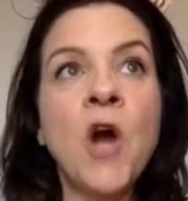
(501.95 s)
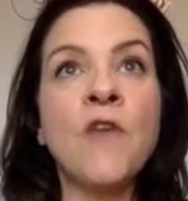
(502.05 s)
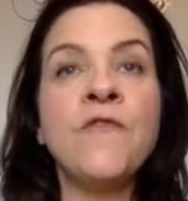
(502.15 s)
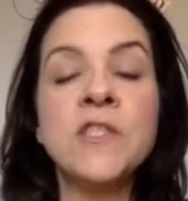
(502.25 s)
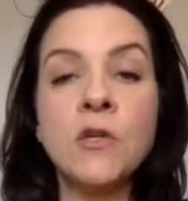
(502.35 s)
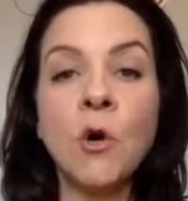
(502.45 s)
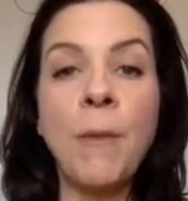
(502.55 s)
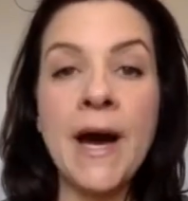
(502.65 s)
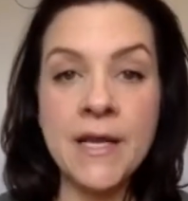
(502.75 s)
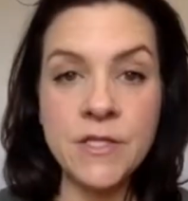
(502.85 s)
Our physical
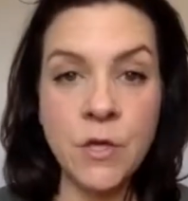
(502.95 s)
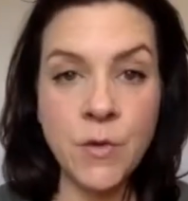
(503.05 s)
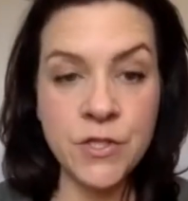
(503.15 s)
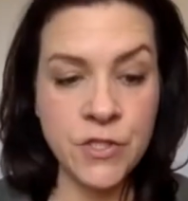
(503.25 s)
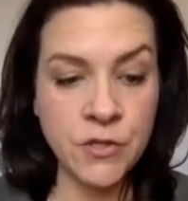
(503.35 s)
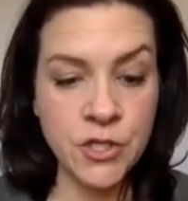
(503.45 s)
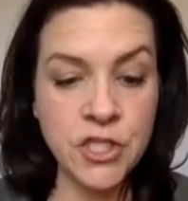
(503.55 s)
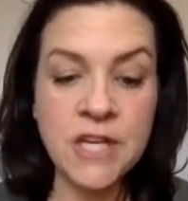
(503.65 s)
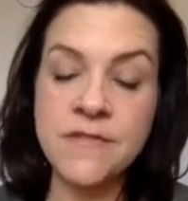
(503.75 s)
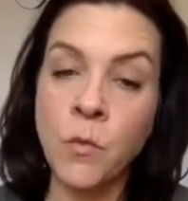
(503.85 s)
body is going to start to shift.